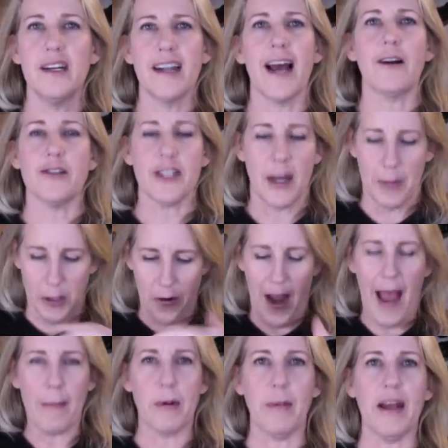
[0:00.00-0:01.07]
Not her stomach, her
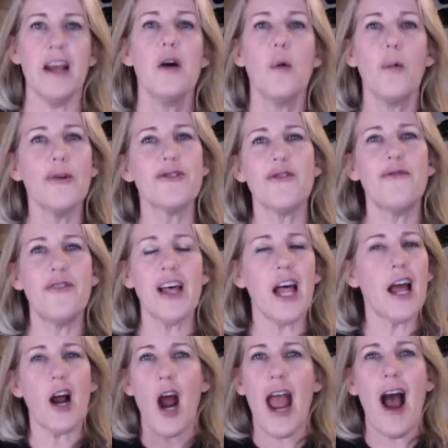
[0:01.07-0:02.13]
abdomen was
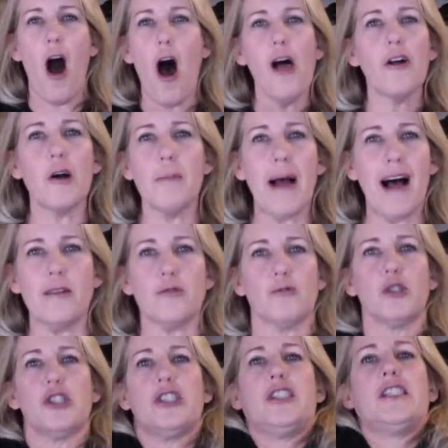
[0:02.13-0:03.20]
filled. All her bowels
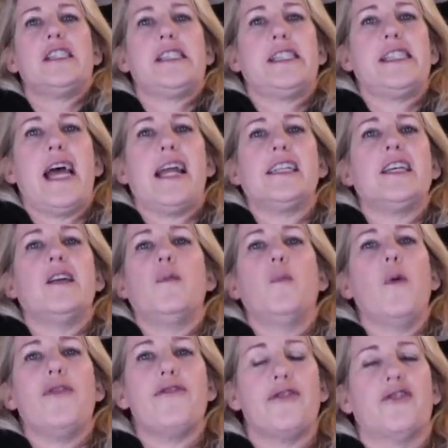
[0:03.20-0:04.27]
were just distended
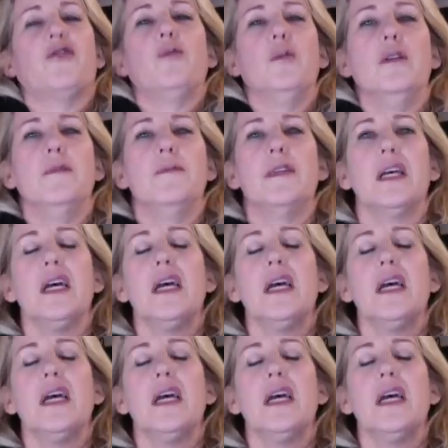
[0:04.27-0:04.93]
with stool.